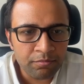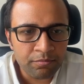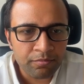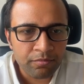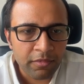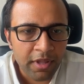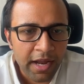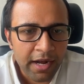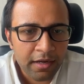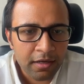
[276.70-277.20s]

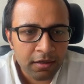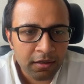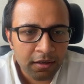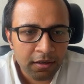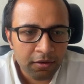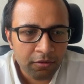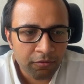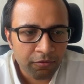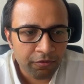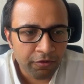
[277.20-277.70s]
that
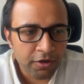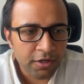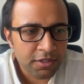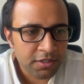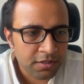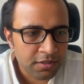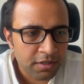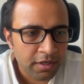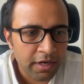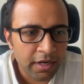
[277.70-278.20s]

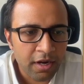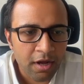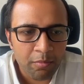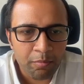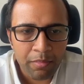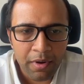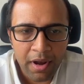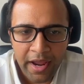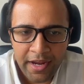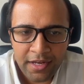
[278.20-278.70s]
first it
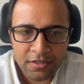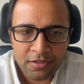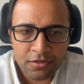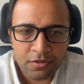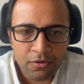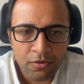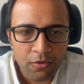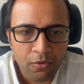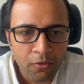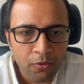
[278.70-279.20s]
applies
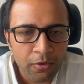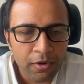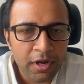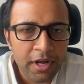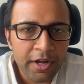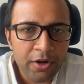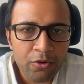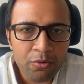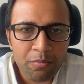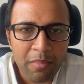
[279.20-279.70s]

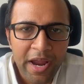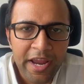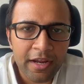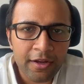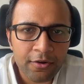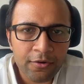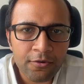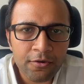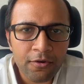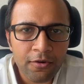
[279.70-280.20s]
only to
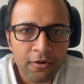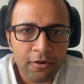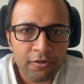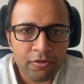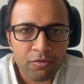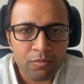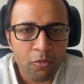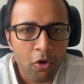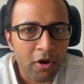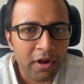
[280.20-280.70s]
micro or
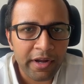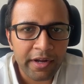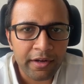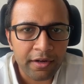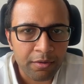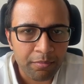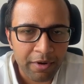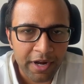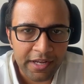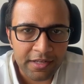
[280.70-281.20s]
small
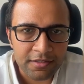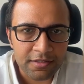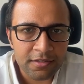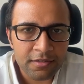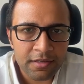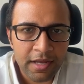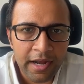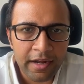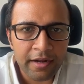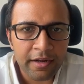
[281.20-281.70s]

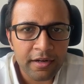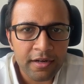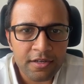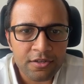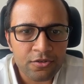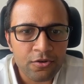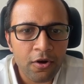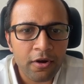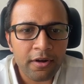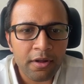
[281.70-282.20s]
enterprises and it
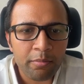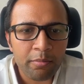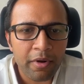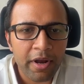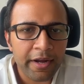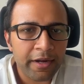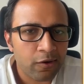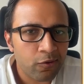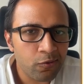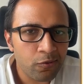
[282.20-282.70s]
does not
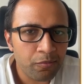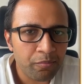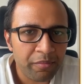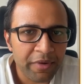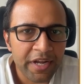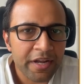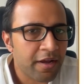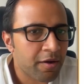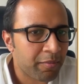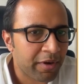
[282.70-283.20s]
apply to
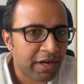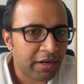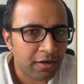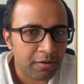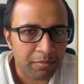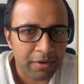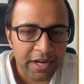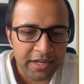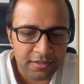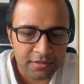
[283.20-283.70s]
medium
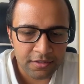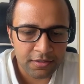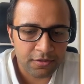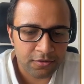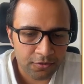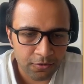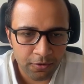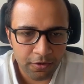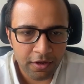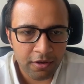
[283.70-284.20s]

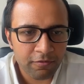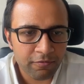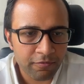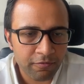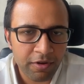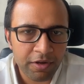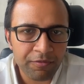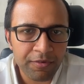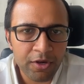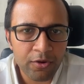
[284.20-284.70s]
enterprises. So if
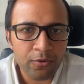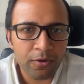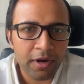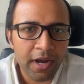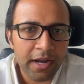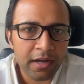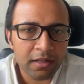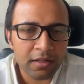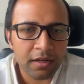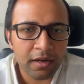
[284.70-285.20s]
when we look
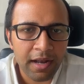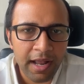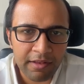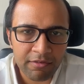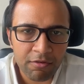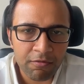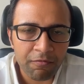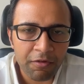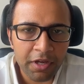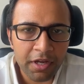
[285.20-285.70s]
at the
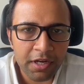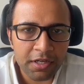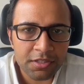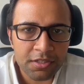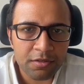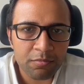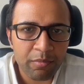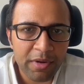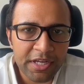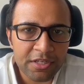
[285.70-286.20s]

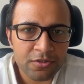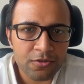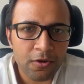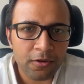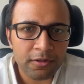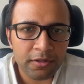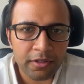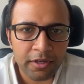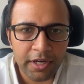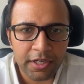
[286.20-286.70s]
classification based
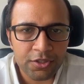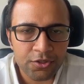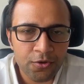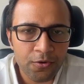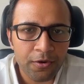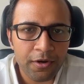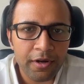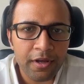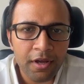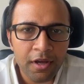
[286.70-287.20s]
on
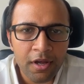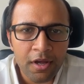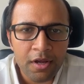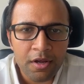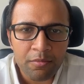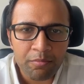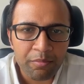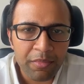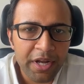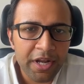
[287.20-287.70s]
threshold,
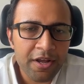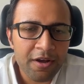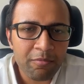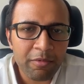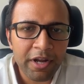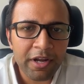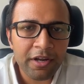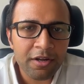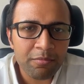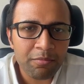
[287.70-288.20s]

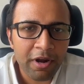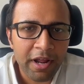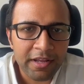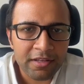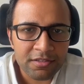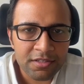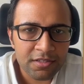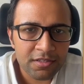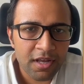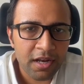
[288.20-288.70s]
medium
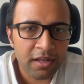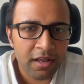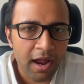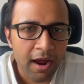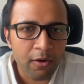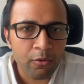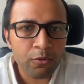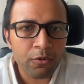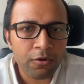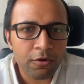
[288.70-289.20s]
enterprises are
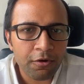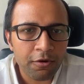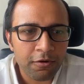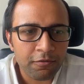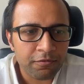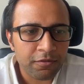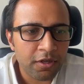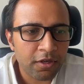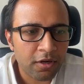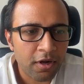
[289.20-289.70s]
out
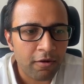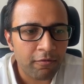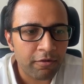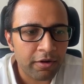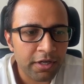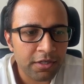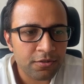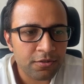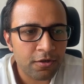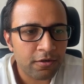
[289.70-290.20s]
of the
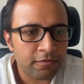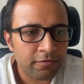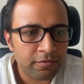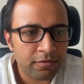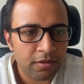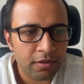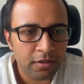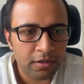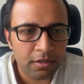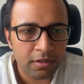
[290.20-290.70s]
coverage of
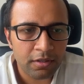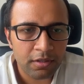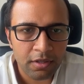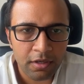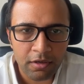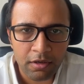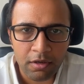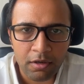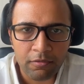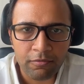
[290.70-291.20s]

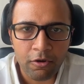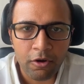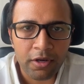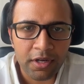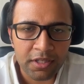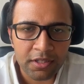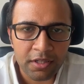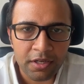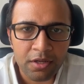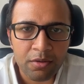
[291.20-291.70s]

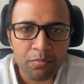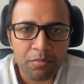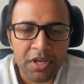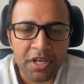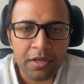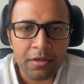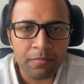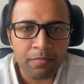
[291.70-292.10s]
43BH,